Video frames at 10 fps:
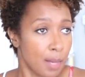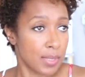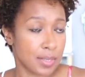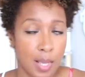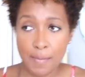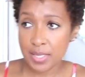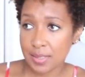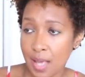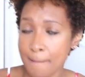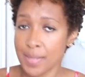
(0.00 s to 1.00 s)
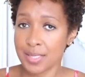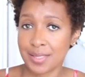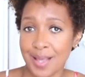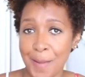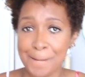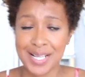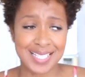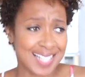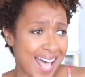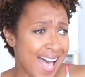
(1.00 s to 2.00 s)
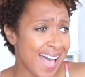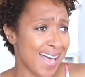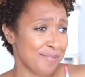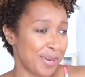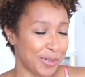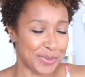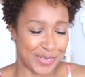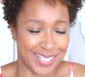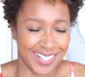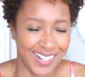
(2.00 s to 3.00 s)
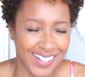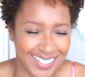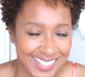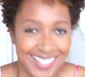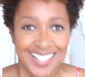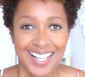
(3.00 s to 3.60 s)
summer, summer, summertime. Oh God.